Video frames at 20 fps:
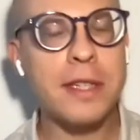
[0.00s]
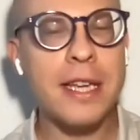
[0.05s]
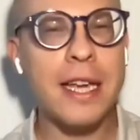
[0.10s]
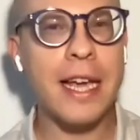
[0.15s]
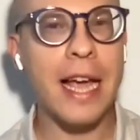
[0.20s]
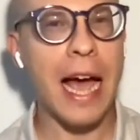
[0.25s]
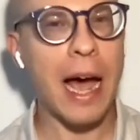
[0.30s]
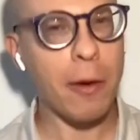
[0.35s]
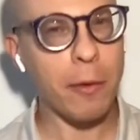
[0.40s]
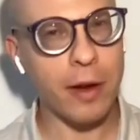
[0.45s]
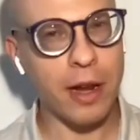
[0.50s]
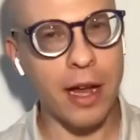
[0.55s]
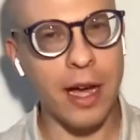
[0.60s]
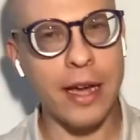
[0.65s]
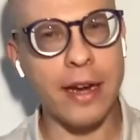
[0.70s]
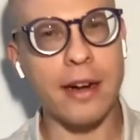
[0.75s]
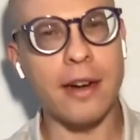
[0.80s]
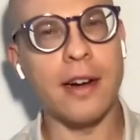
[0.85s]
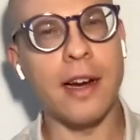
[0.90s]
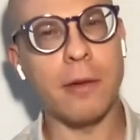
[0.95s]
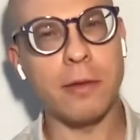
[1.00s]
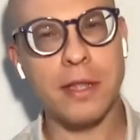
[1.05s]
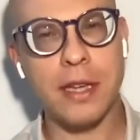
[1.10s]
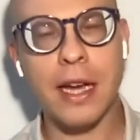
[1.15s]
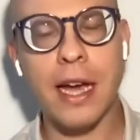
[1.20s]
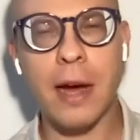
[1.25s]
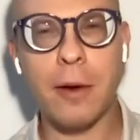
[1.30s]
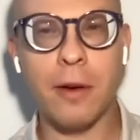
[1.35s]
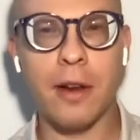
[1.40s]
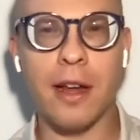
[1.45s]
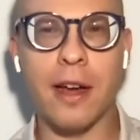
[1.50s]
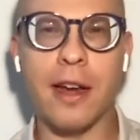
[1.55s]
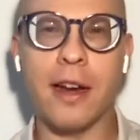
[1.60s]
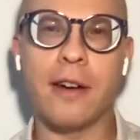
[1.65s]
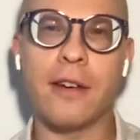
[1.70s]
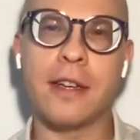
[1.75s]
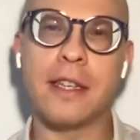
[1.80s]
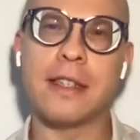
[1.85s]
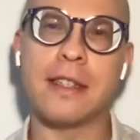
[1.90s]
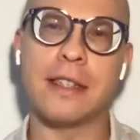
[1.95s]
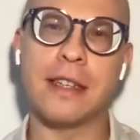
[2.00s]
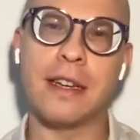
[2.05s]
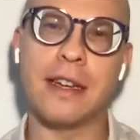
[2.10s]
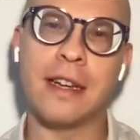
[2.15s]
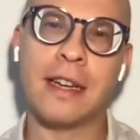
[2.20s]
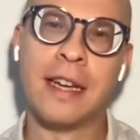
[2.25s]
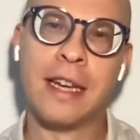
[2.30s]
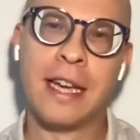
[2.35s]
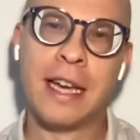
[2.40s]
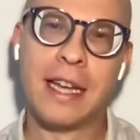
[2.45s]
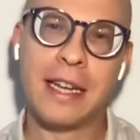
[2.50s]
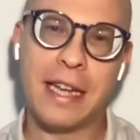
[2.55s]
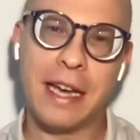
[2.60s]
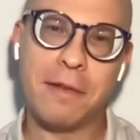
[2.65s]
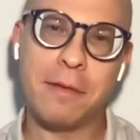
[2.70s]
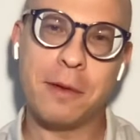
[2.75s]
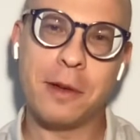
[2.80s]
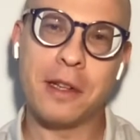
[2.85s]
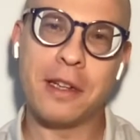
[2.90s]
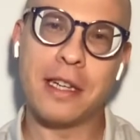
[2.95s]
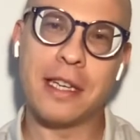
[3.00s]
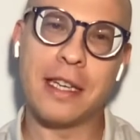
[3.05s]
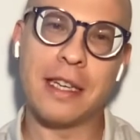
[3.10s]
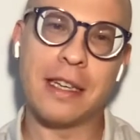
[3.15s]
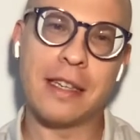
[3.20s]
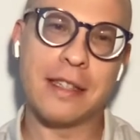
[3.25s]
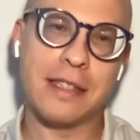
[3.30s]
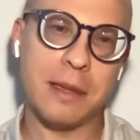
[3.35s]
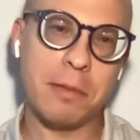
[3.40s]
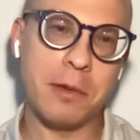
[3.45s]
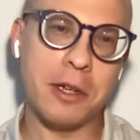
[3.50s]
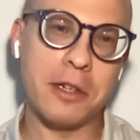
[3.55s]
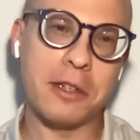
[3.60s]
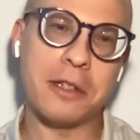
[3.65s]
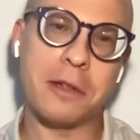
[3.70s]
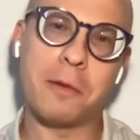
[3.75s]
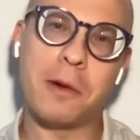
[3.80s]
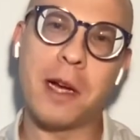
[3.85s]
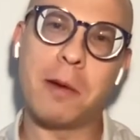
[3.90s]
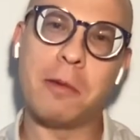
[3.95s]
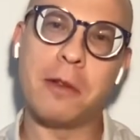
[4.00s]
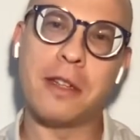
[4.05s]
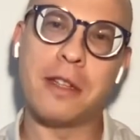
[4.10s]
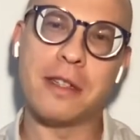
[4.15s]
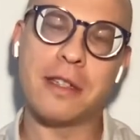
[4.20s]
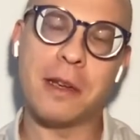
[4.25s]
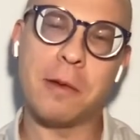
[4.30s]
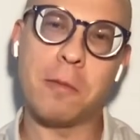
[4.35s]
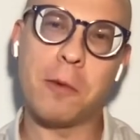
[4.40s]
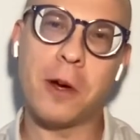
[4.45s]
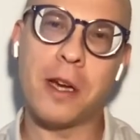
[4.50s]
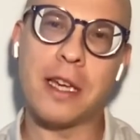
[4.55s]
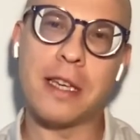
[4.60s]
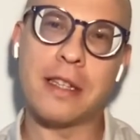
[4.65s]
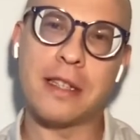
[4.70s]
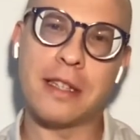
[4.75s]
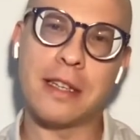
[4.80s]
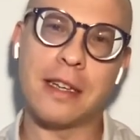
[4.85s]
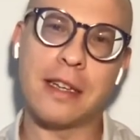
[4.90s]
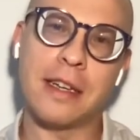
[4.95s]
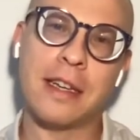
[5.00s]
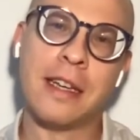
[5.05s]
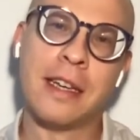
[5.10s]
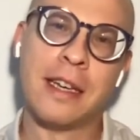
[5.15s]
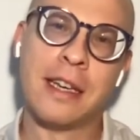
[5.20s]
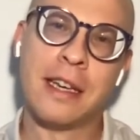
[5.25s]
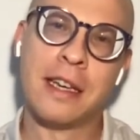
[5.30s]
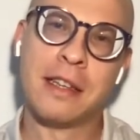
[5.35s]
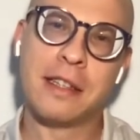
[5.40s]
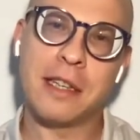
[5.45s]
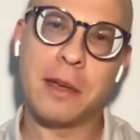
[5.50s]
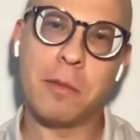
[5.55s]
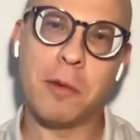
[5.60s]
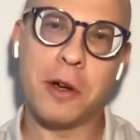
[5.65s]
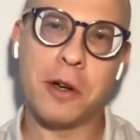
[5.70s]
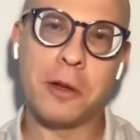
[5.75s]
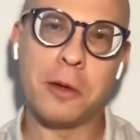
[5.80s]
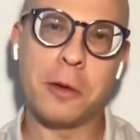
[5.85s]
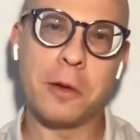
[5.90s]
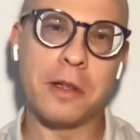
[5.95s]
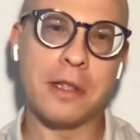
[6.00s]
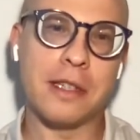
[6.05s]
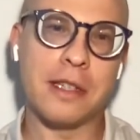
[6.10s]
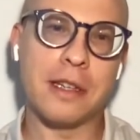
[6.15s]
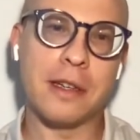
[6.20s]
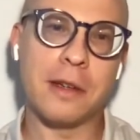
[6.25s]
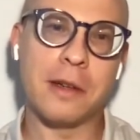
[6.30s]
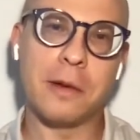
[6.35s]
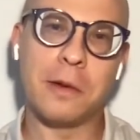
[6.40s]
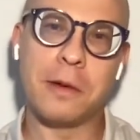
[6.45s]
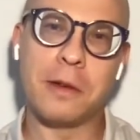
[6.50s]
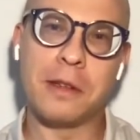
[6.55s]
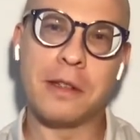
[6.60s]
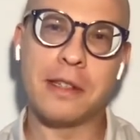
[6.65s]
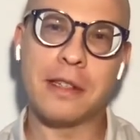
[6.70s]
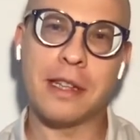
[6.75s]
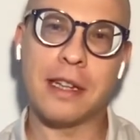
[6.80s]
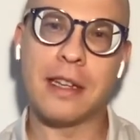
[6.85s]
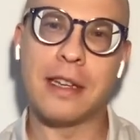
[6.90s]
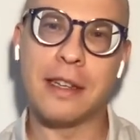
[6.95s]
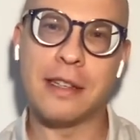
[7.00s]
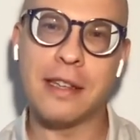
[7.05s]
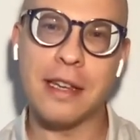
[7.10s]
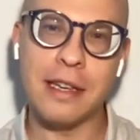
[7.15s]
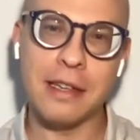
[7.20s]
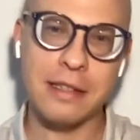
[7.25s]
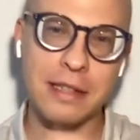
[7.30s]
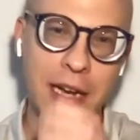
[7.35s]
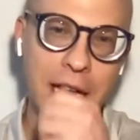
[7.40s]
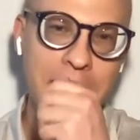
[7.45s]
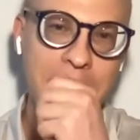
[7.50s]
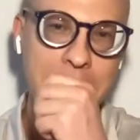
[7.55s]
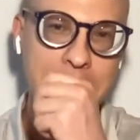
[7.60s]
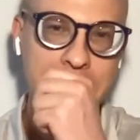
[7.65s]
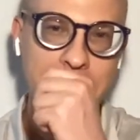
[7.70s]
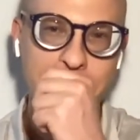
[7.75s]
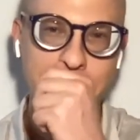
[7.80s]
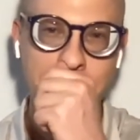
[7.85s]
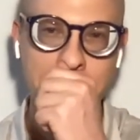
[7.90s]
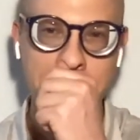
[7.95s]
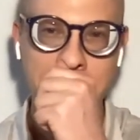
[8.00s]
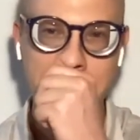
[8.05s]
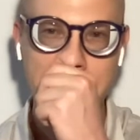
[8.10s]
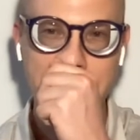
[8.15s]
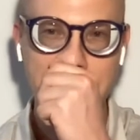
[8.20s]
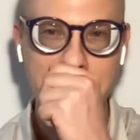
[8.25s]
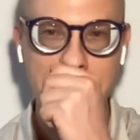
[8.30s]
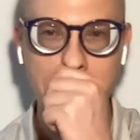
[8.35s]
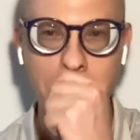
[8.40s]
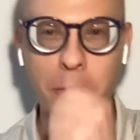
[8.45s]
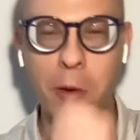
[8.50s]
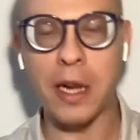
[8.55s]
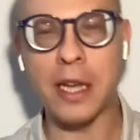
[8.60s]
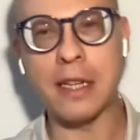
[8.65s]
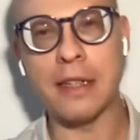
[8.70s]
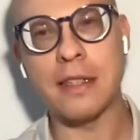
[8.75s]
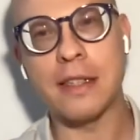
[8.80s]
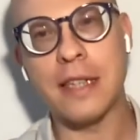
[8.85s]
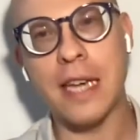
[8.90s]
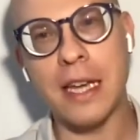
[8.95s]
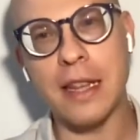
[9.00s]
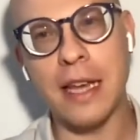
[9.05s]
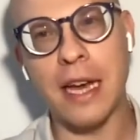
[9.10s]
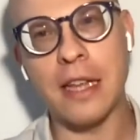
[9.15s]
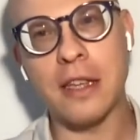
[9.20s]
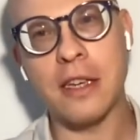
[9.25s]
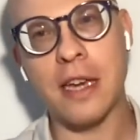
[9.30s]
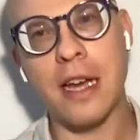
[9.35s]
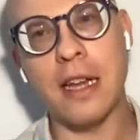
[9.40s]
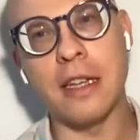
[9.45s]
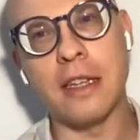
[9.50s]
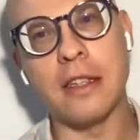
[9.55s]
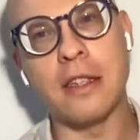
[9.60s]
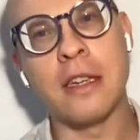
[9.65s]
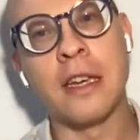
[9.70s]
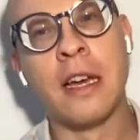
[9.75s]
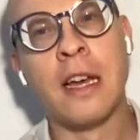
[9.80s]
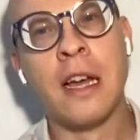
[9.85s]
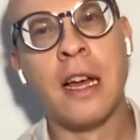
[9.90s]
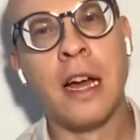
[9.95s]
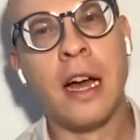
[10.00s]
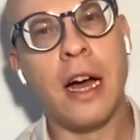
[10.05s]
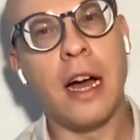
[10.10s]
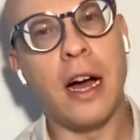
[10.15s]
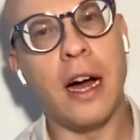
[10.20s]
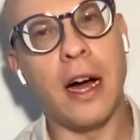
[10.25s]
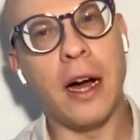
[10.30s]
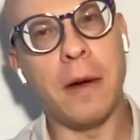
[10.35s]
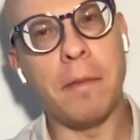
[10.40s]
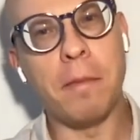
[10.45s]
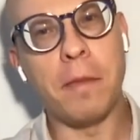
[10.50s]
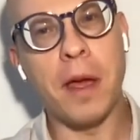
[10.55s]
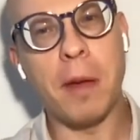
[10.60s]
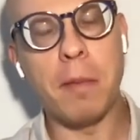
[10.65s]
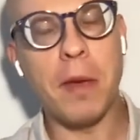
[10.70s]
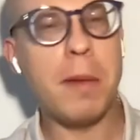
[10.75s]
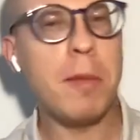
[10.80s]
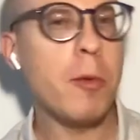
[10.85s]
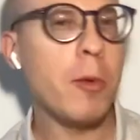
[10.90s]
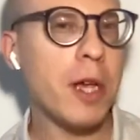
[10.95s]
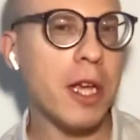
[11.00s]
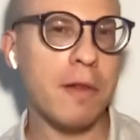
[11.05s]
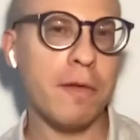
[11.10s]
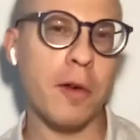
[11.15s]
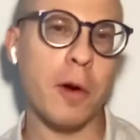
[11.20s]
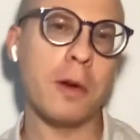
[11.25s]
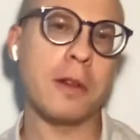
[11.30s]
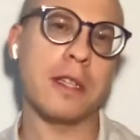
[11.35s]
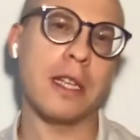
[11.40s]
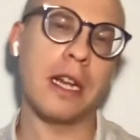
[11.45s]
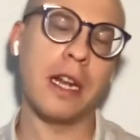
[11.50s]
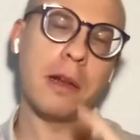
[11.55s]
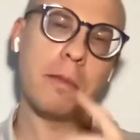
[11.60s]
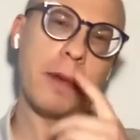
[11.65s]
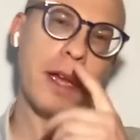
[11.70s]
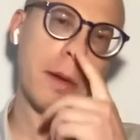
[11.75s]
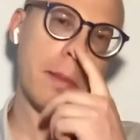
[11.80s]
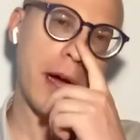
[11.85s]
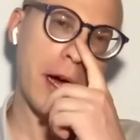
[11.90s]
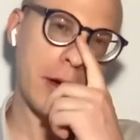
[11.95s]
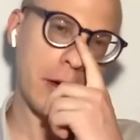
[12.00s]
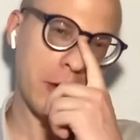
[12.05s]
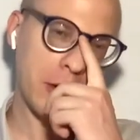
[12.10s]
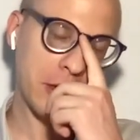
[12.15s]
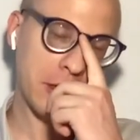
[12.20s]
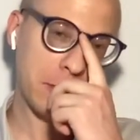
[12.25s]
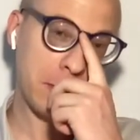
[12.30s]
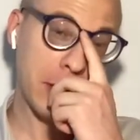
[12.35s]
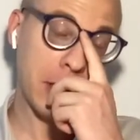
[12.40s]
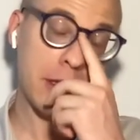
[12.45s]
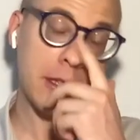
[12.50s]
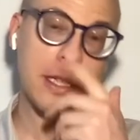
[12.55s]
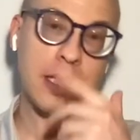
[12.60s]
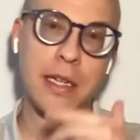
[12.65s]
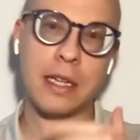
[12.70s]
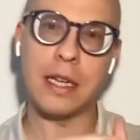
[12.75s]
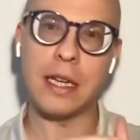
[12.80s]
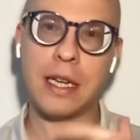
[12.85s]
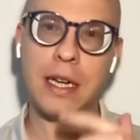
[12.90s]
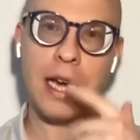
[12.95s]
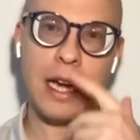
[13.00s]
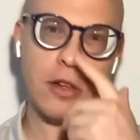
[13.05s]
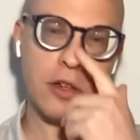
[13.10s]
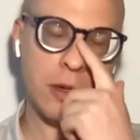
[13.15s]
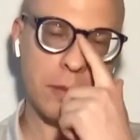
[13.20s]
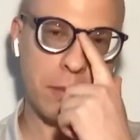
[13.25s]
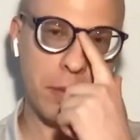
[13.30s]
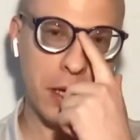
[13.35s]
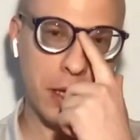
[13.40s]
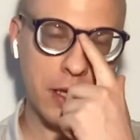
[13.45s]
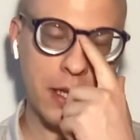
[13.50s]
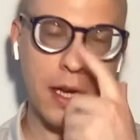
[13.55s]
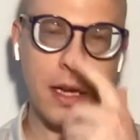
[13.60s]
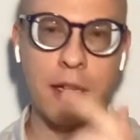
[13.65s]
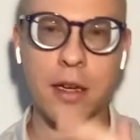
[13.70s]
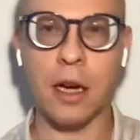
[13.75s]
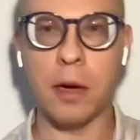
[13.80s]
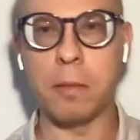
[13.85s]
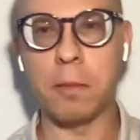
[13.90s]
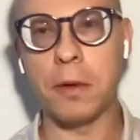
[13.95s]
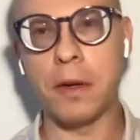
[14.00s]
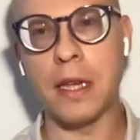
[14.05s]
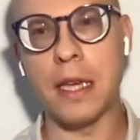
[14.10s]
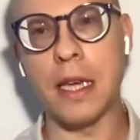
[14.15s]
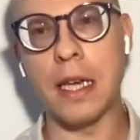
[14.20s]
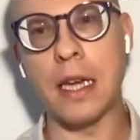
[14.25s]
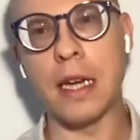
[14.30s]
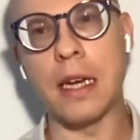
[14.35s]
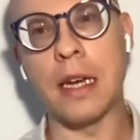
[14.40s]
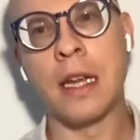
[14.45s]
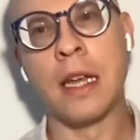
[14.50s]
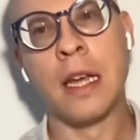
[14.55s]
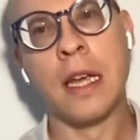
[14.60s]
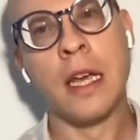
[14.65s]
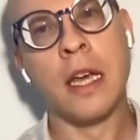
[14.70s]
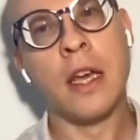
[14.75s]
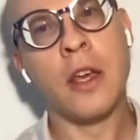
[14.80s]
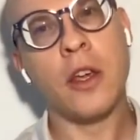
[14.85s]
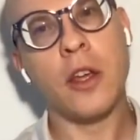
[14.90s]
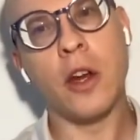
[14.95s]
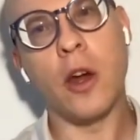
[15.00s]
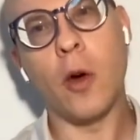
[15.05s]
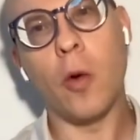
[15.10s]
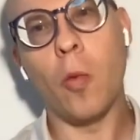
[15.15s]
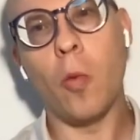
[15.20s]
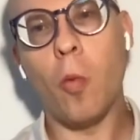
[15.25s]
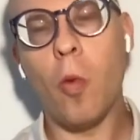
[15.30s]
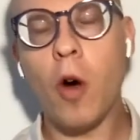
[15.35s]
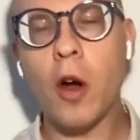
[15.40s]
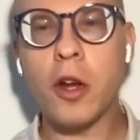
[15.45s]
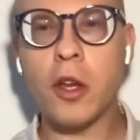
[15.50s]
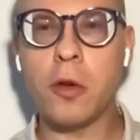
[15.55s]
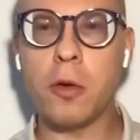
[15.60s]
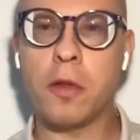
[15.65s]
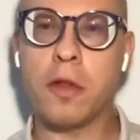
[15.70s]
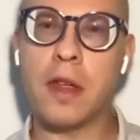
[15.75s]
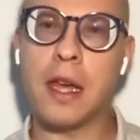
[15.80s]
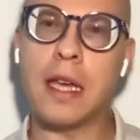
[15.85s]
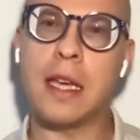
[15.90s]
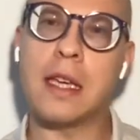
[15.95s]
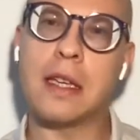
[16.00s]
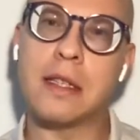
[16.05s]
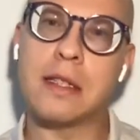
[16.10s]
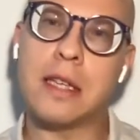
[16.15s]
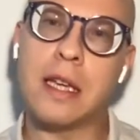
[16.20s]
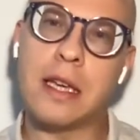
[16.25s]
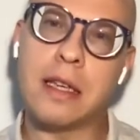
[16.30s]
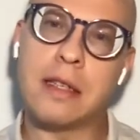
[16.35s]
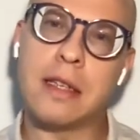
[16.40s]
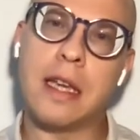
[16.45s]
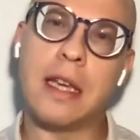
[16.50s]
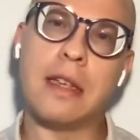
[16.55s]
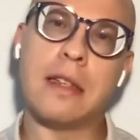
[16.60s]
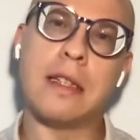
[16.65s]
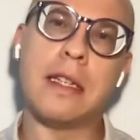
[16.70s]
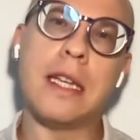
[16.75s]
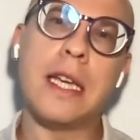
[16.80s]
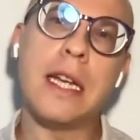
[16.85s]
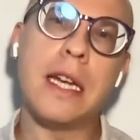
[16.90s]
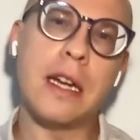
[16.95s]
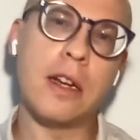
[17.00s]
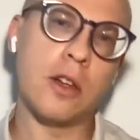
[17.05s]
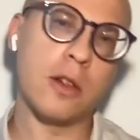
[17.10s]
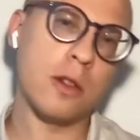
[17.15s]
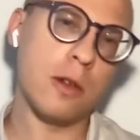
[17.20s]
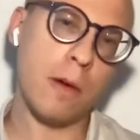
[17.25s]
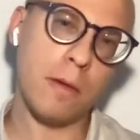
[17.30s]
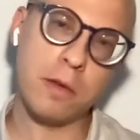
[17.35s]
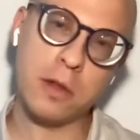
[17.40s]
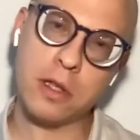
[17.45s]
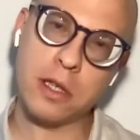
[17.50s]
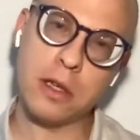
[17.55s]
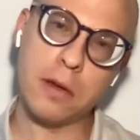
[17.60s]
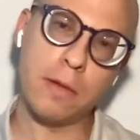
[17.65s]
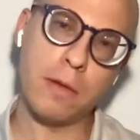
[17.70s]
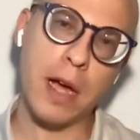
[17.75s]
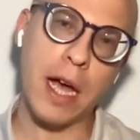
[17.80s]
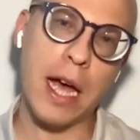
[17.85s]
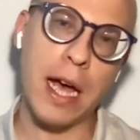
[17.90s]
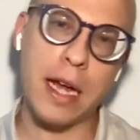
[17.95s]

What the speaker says: say outlier. I would say outlier is definitely similar to rebel in some ways. Someone who is slightly different and willing to take that challenge. And maybe we could focus a little bit about your experience in actually building a company and what you think is needed, because obviously you've